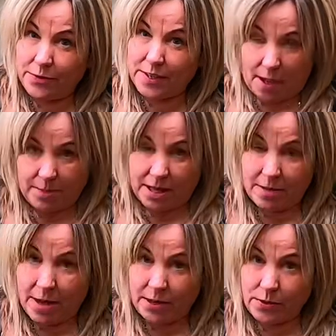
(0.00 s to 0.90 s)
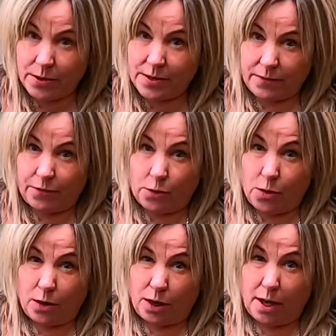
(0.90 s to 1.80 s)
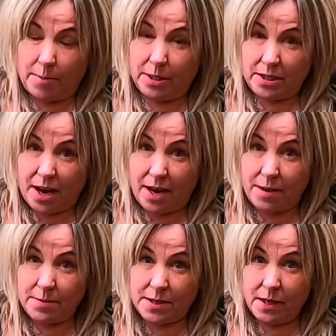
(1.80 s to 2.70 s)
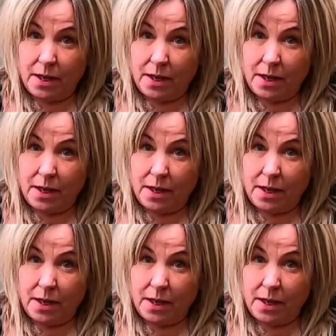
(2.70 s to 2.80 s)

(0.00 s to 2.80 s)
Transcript: slept on the mattress for a couple of times